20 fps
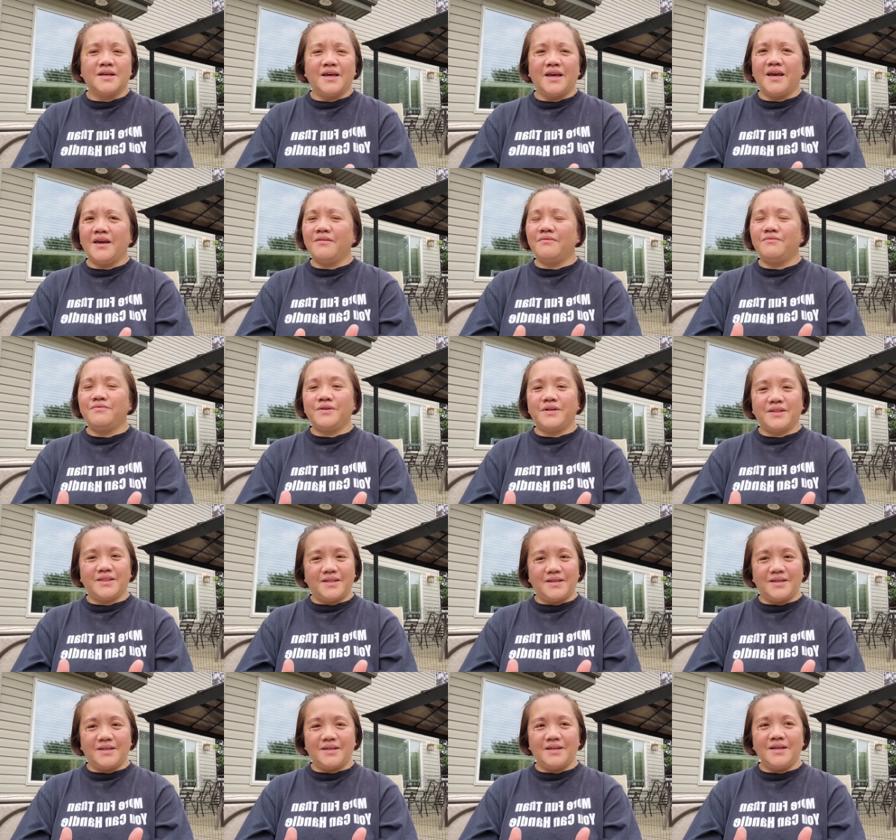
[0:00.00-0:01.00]

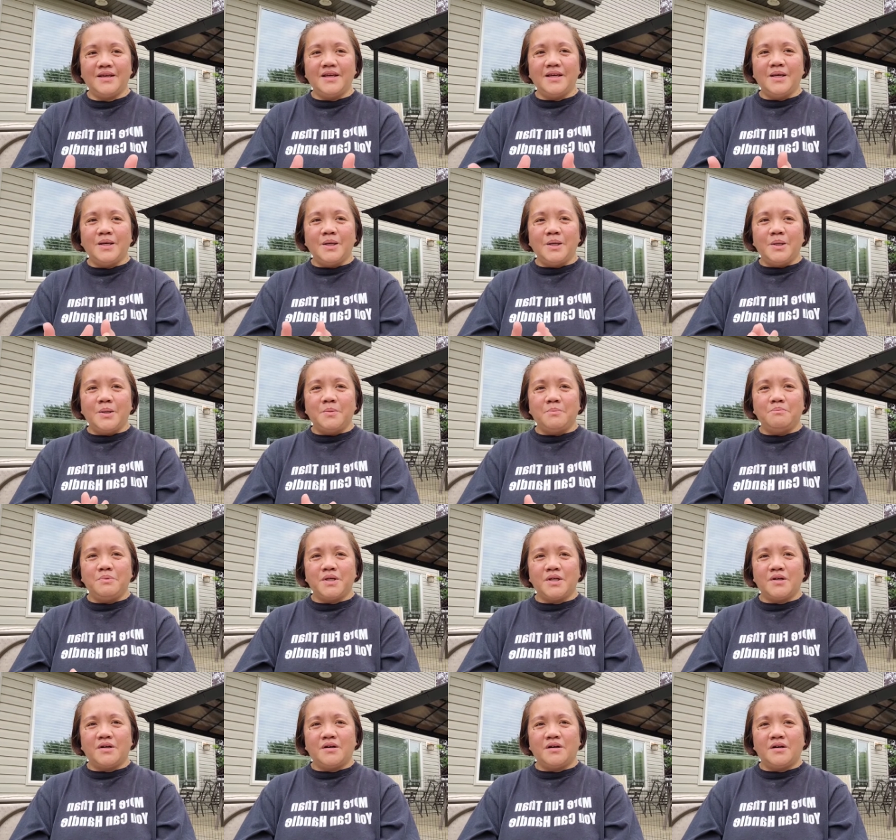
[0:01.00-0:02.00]
everything
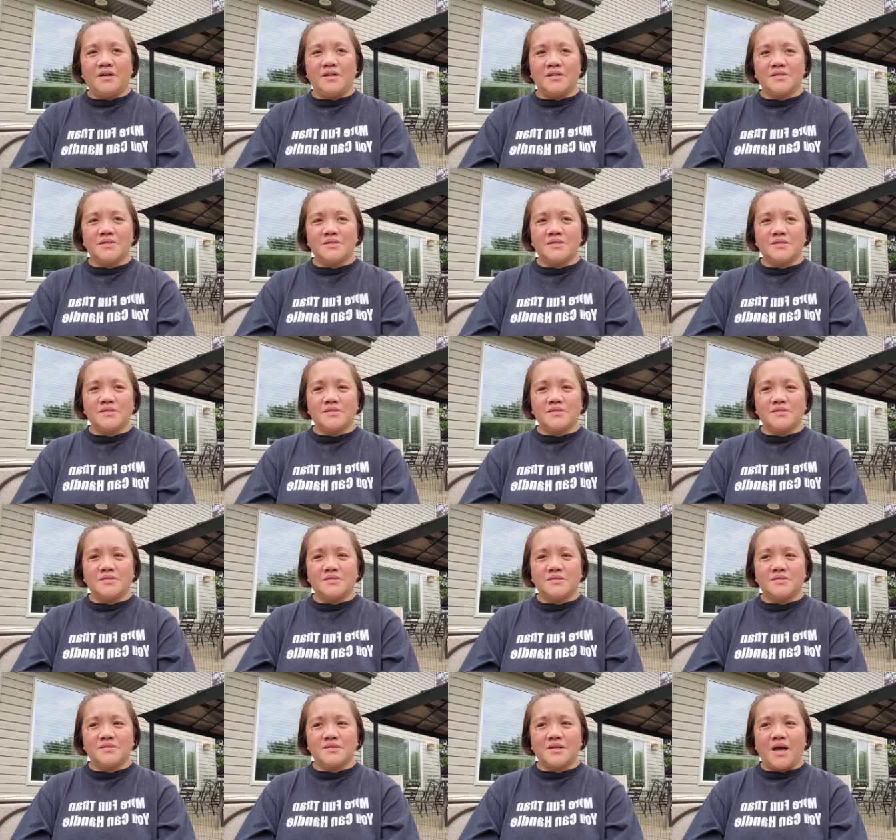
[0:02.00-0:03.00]
because
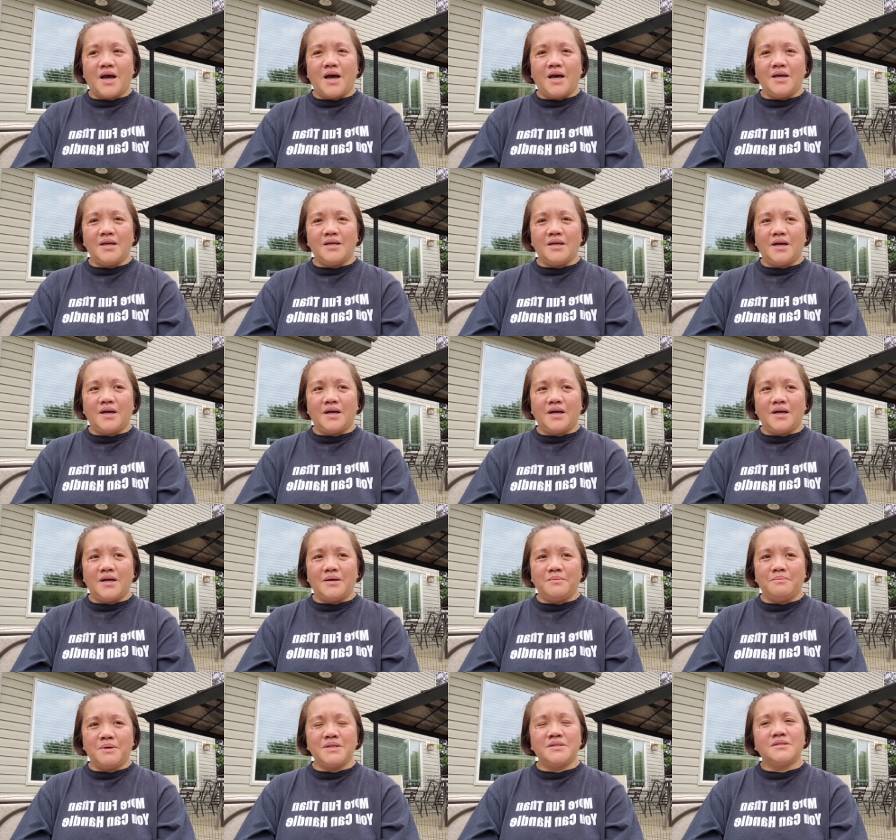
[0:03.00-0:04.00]
I, uh,
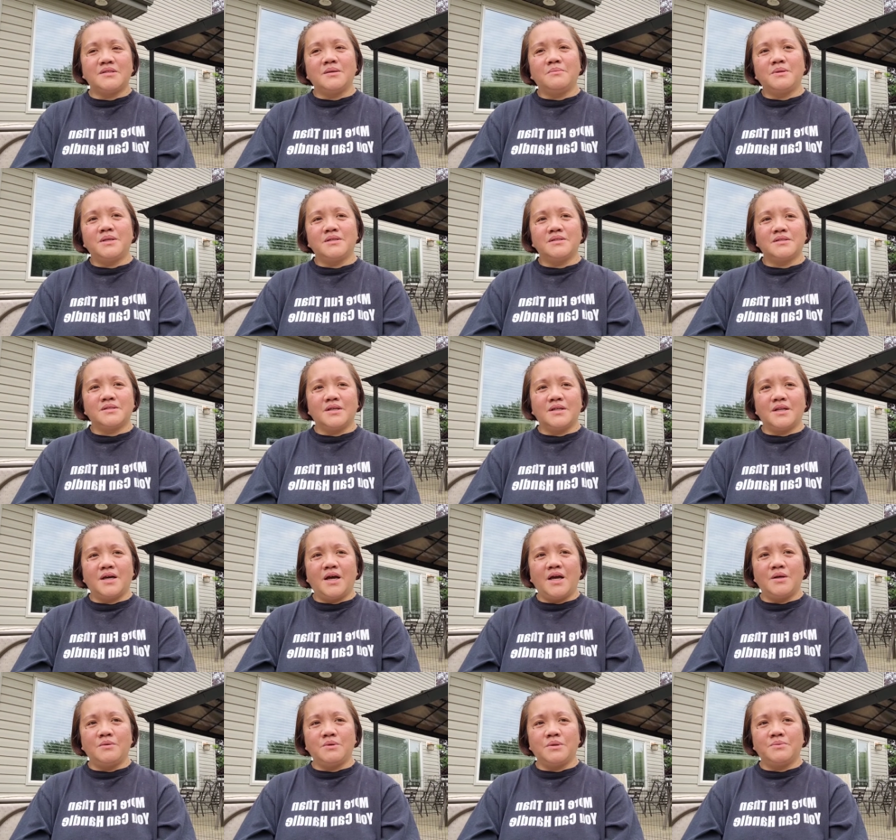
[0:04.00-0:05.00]
my siblings and
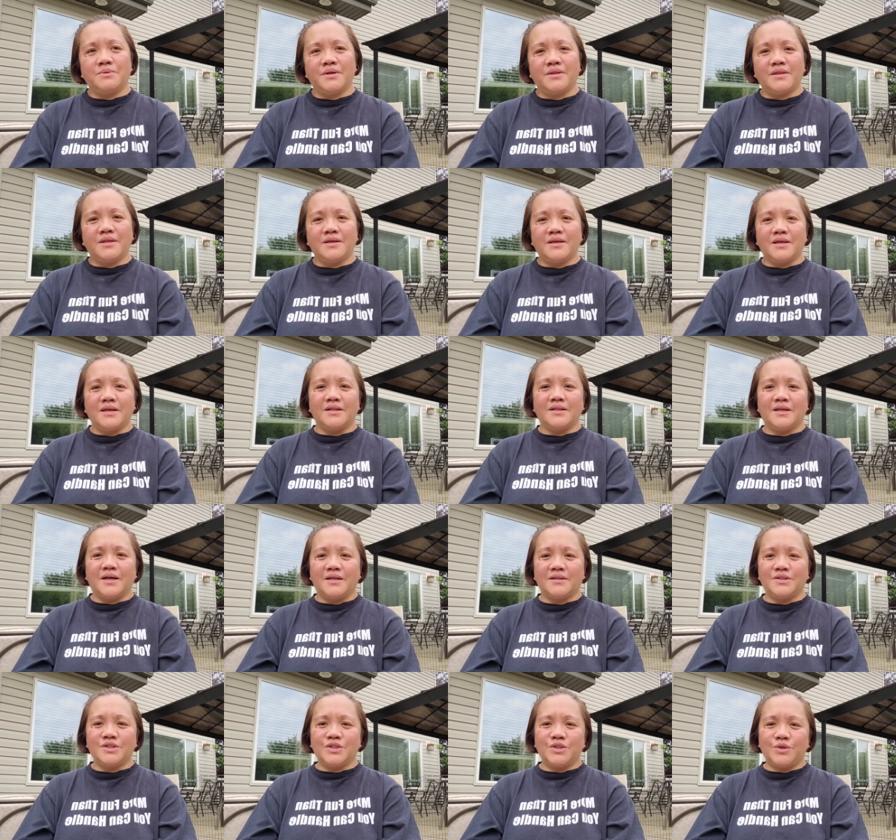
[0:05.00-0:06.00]
I, we were thinking
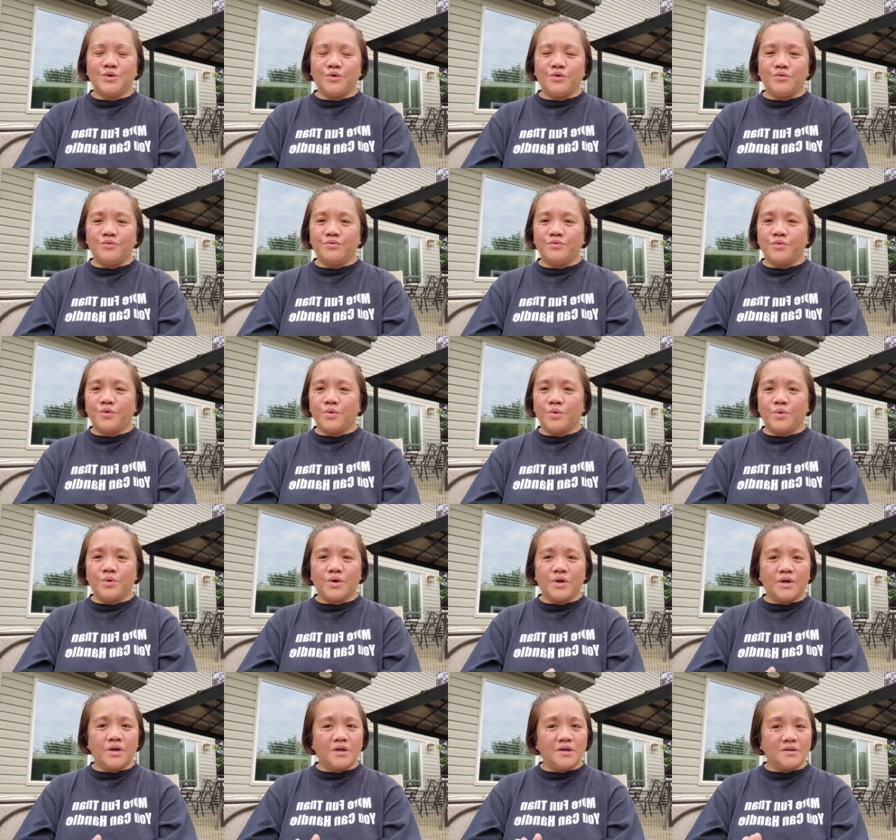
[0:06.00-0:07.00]
that, you know,
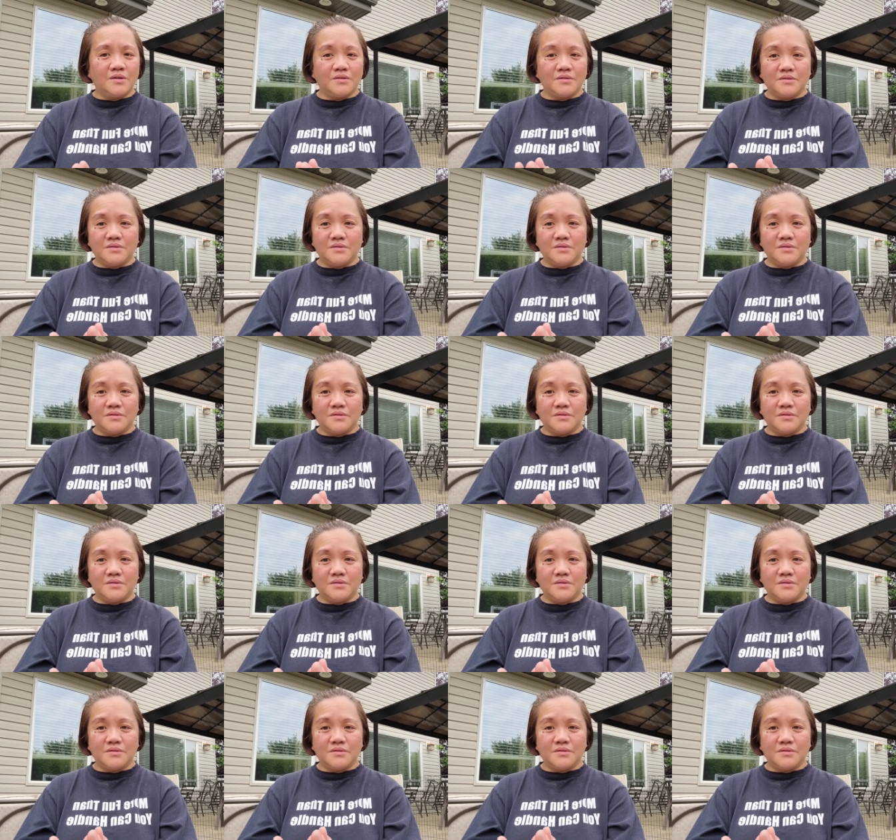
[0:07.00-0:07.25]
for